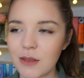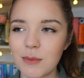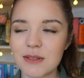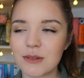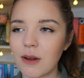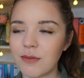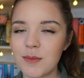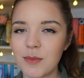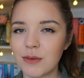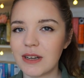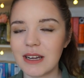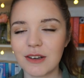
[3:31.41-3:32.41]
There was nothing
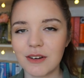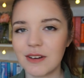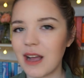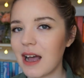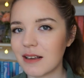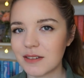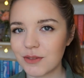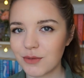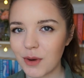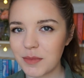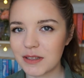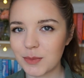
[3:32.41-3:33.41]
more that I could have asked
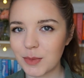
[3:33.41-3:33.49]
from this